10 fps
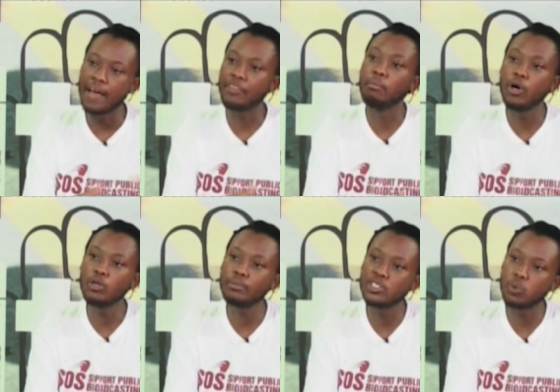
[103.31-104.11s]
At the
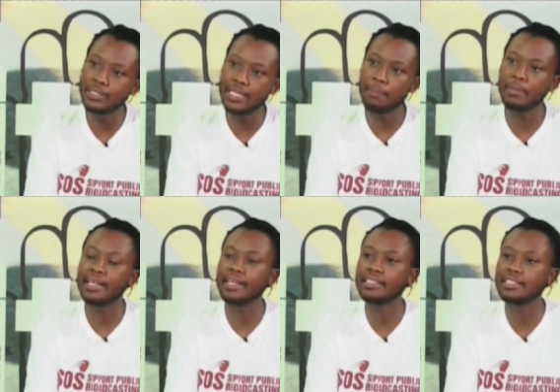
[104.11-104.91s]
moment, what's
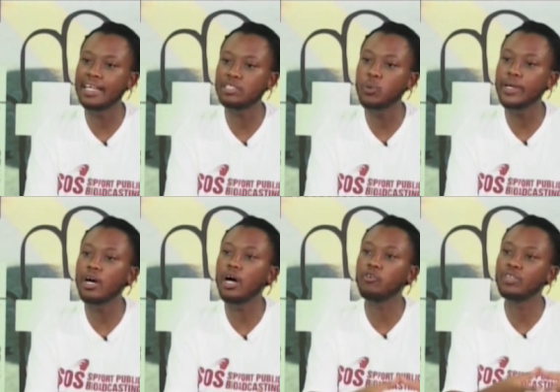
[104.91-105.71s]
happening is that
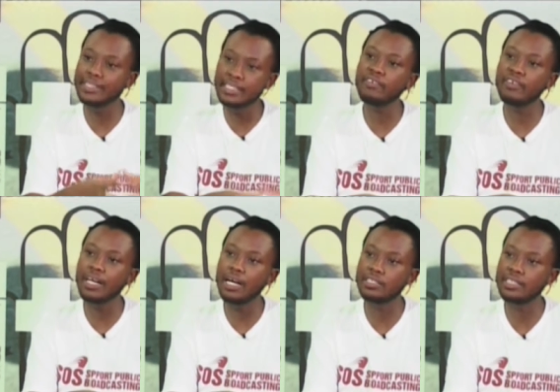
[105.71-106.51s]
we are
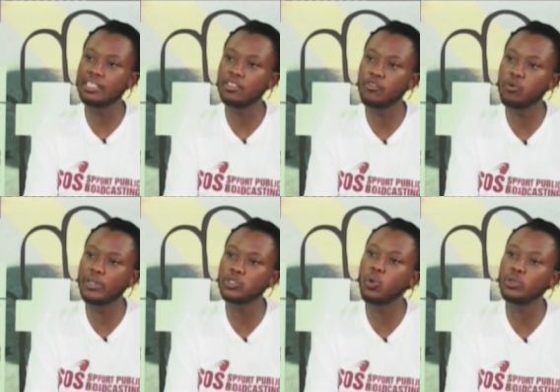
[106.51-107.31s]
receiving our signal through
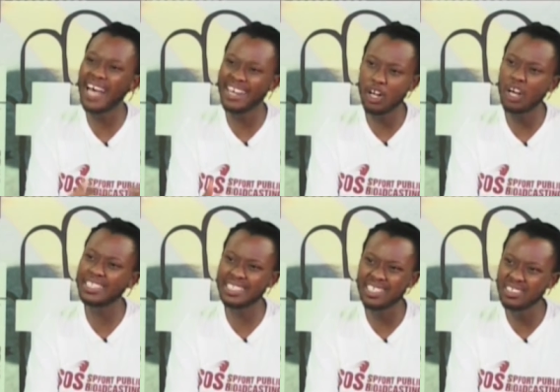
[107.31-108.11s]
what is called
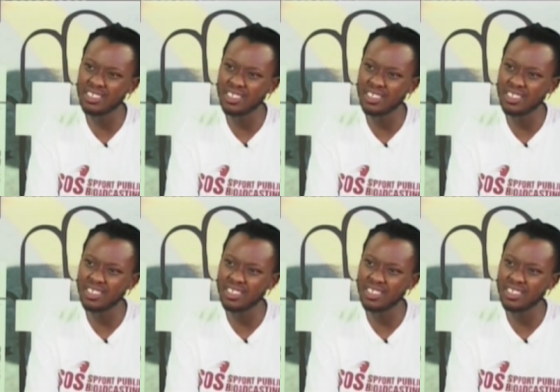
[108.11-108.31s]
analog signal.